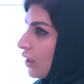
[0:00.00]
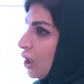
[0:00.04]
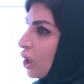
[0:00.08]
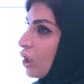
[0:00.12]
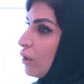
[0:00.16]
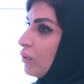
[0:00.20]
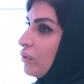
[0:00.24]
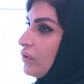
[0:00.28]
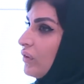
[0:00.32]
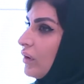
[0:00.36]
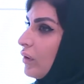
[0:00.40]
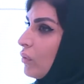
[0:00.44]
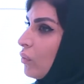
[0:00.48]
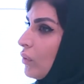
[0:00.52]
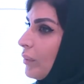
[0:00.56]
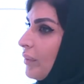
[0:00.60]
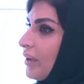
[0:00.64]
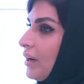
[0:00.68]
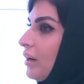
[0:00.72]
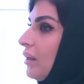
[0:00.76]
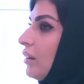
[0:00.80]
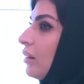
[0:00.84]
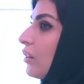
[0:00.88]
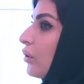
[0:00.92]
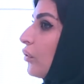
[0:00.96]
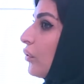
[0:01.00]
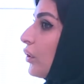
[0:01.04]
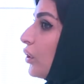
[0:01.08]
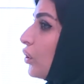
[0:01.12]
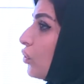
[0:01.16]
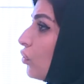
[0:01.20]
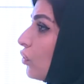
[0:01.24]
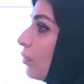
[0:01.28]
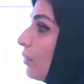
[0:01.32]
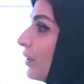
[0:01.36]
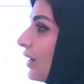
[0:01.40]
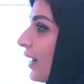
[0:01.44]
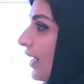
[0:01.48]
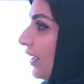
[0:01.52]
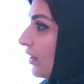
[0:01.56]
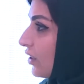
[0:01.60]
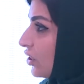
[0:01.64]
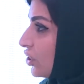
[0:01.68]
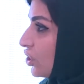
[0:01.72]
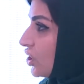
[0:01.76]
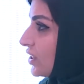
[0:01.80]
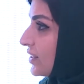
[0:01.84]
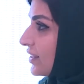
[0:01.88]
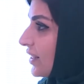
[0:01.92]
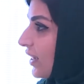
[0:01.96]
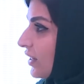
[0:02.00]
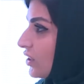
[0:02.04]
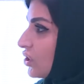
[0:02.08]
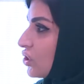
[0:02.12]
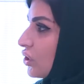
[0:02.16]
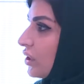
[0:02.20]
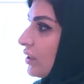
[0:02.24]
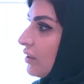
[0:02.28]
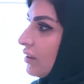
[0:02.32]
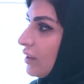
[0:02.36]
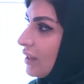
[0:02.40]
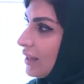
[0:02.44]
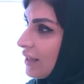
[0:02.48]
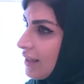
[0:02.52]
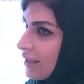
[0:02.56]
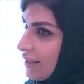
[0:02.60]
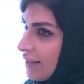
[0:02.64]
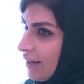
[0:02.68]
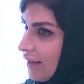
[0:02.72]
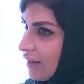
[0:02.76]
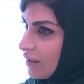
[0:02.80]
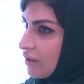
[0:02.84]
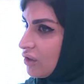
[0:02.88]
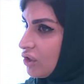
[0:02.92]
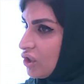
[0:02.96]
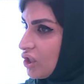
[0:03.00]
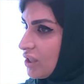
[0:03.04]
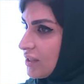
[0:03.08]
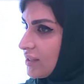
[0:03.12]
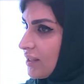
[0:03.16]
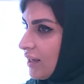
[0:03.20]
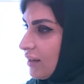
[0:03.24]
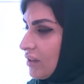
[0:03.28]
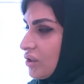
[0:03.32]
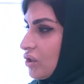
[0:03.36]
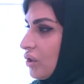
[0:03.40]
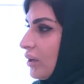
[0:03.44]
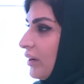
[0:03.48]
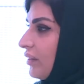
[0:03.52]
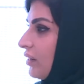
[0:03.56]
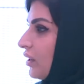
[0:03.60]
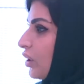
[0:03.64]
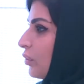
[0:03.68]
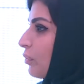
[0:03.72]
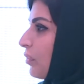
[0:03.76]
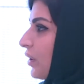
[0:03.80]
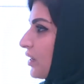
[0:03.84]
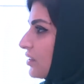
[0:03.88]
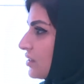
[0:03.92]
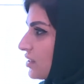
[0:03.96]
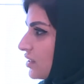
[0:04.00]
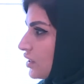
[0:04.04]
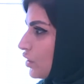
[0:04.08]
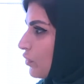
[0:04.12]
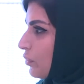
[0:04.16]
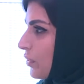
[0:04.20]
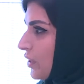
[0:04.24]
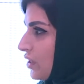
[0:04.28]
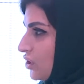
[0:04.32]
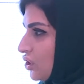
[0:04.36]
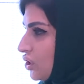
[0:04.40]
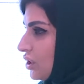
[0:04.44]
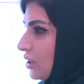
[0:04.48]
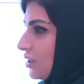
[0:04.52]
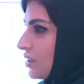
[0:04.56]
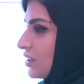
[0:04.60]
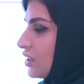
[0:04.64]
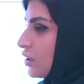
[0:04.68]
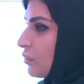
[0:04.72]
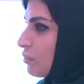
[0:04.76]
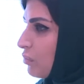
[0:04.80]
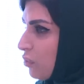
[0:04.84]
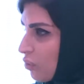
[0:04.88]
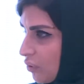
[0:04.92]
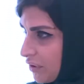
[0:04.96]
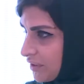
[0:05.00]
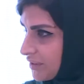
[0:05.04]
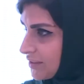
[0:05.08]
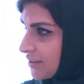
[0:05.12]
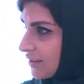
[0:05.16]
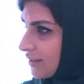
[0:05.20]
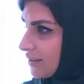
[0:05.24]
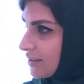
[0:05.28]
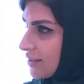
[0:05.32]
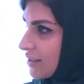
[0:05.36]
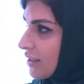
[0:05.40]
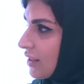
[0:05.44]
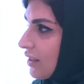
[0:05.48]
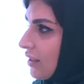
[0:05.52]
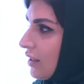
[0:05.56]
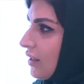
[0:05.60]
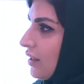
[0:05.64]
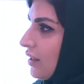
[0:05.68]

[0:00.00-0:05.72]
including women in the renewable energy sector, in the clean energy sector, and their participation is important.